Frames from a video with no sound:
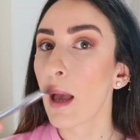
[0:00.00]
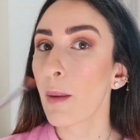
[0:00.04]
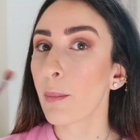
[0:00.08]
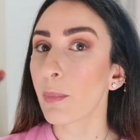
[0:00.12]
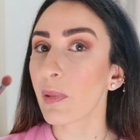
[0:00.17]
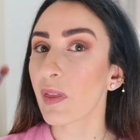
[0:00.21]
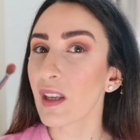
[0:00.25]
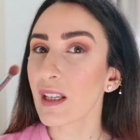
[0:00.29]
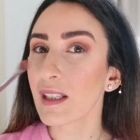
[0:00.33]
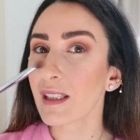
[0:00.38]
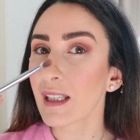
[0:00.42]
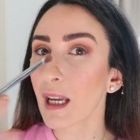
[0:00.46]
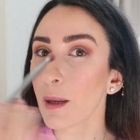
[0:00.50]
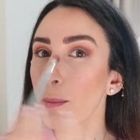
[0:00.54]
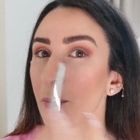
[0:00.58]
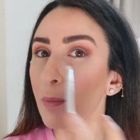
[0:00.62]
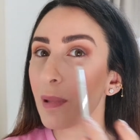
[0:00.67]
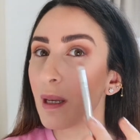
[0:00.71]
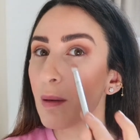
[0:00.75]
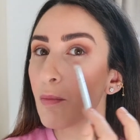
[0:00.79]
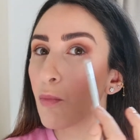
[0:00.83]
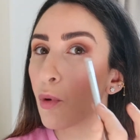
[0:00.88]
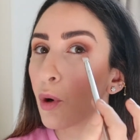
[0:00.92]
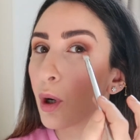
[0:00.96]
But this time
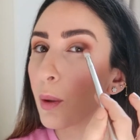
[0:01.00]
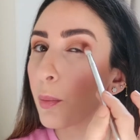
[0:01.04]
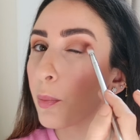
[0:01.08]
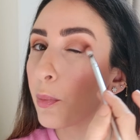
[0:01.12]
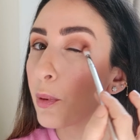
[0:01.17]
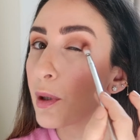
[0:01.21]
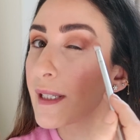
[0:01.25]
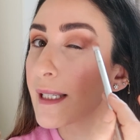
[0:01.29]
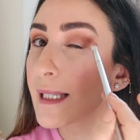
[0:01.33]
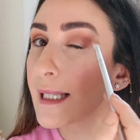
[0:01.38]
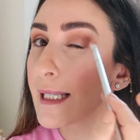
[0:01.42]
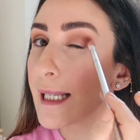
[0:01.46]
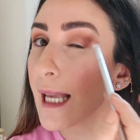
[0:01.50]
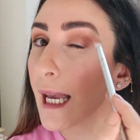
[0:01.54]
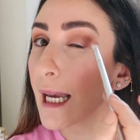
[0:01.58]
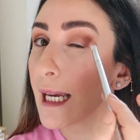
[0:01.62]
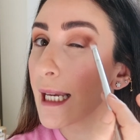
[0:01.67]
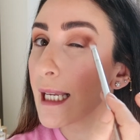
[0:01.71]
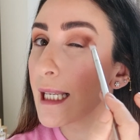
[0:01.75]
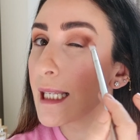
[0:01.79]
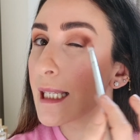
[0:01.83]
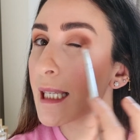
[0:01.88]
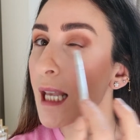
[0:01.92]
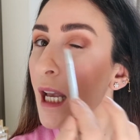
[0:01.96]
be more
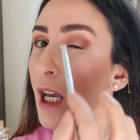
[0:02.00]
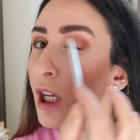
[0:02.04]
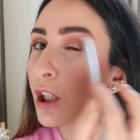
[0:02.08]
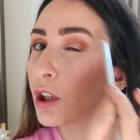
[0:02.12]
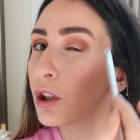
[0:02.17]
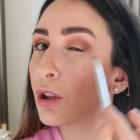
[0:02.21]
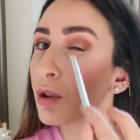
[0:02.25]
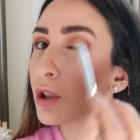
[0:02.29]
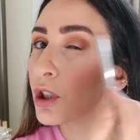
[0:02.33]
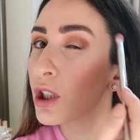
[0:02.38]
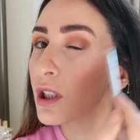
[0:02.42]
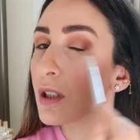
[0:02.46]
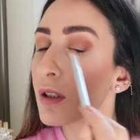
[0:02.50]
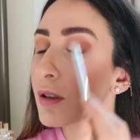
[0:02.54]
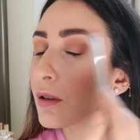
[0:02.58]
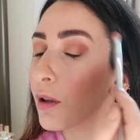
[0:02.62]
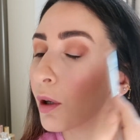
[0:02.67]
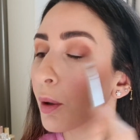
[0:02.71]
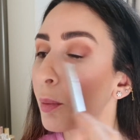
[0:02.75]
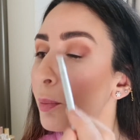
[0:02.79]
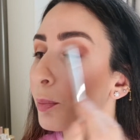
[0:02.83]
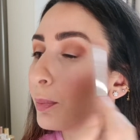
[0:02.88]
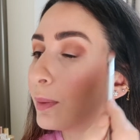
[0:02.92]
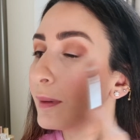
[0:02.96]
precise. Don't just
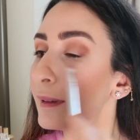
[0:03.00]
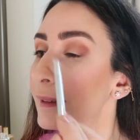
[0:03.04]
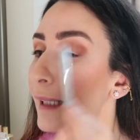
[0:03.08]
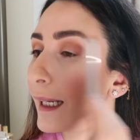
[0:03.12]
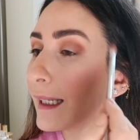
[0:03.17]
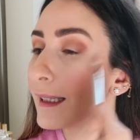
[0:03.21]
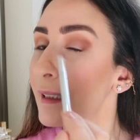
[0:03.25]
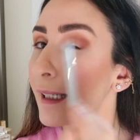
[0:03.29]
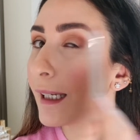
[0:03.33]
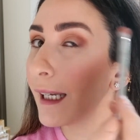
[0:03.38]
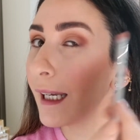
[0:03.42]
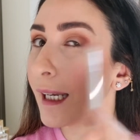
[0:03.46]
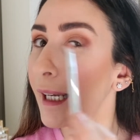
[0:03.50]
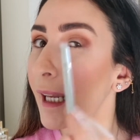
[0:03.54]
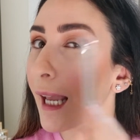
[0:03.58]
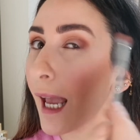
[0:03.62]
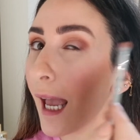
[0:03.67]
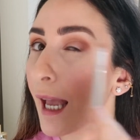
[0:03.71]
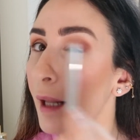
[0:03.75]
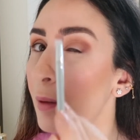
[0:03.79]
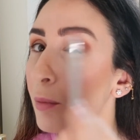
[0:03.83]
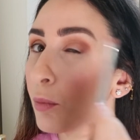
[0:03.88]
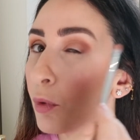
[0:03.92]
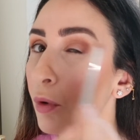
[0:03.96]
start blending
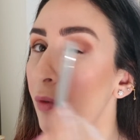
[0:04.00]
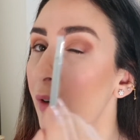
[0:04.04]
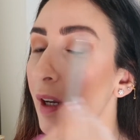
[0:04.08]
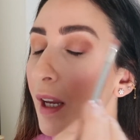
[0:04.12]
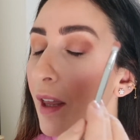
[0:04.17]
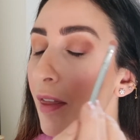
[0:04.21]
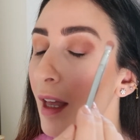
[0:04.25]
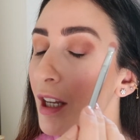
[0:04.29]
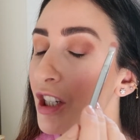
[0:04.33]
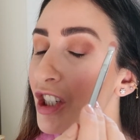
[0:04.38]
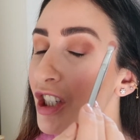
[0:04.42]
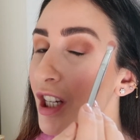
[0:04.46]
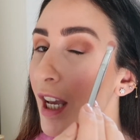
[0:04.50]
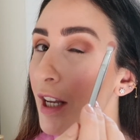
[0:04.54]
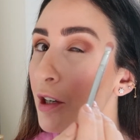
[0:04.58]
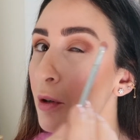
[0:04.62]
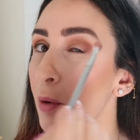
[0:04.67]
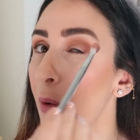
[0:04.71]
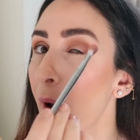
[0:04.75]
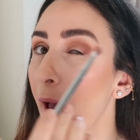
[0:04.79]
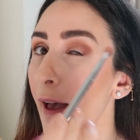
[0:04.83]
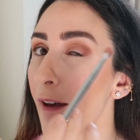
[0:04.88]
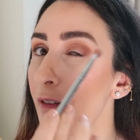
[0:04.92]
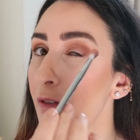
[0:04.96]
and moving that
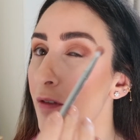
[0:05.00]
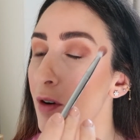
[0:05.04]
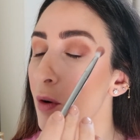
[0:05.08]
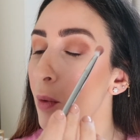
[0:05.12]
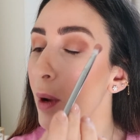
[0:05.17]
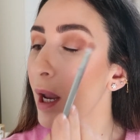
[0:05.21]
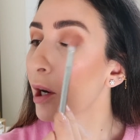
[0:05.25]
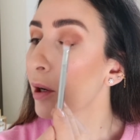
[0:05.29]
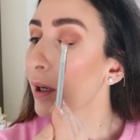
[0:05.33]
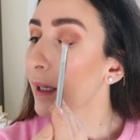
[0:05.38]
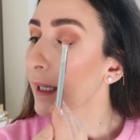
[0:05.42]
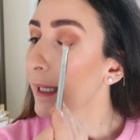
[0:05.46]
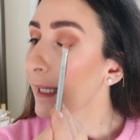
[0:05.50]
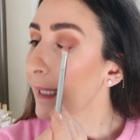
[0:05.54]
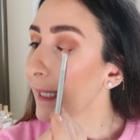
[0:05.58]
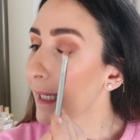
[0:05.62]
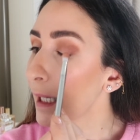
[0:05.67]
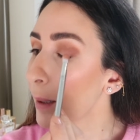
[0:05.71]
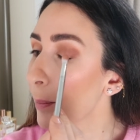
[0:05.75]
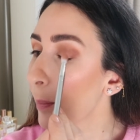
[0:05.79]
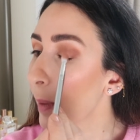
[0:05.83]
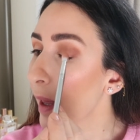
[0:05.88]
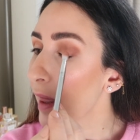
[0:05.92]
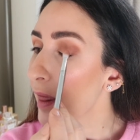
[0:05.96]
shadow everywhere.
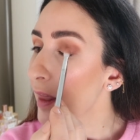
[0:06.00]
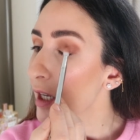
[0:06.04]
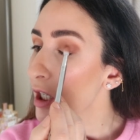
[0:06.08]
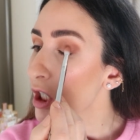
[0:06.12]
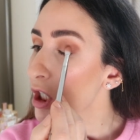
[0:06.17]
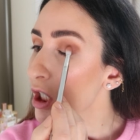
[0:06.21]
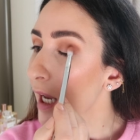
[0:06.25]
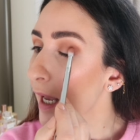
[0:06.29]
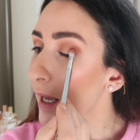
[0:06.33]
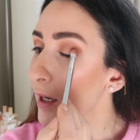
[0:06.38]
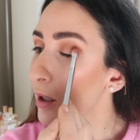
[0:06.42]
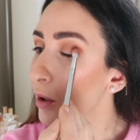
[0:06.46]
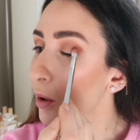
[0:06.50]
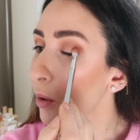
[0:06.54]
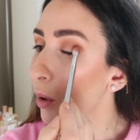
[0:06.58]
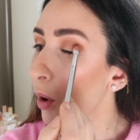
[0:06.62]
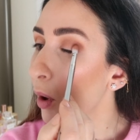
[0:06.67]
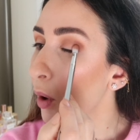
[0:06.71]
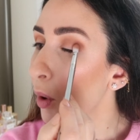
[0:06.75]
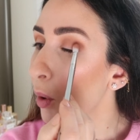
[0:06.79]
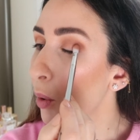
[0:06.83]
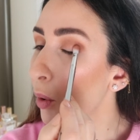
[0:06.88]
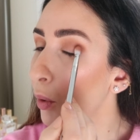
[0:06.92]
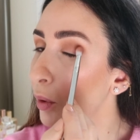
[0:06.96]
Keep the shadow
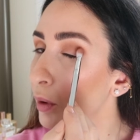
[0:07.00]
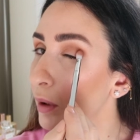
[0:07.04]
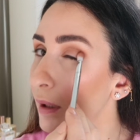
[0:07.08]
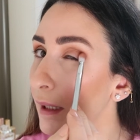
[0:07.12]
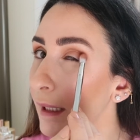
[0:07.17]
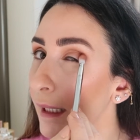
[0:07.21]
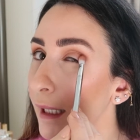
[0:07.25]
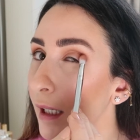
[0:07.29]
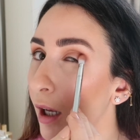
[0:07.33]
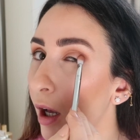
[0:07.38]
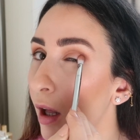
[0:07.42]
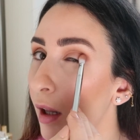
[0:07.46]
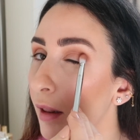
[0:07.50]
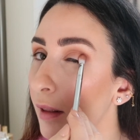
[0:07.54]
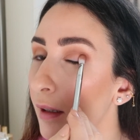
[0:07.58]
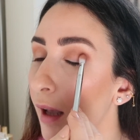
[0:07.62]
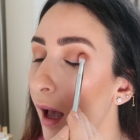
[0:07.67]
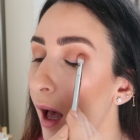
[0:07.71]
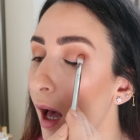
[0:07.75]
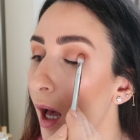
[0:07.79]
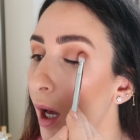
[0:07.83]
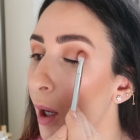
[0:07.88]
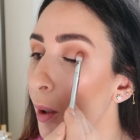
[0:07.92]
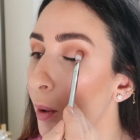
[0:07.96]
only on
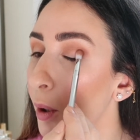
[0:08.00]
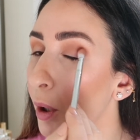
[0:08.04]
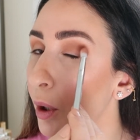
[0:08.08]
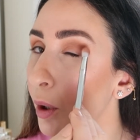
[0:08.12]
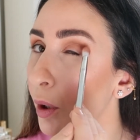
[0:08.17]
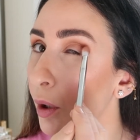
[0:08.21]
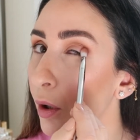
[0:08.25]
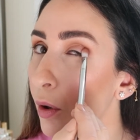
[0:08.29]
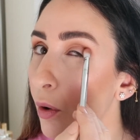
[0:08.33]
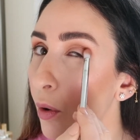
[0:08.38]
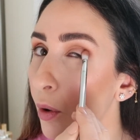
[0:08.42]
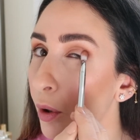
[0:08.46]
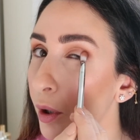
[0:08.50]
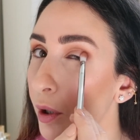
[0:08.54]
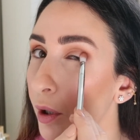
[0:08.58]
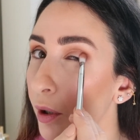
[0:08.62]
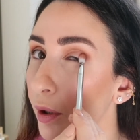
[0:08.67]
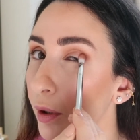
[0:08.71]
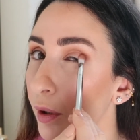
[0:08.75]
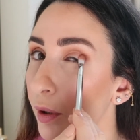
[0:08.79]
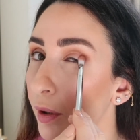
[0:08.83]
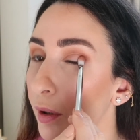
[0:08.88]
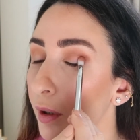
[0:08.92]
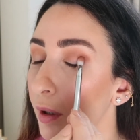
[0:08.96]
the outer
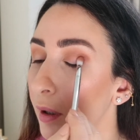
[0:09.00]
corner.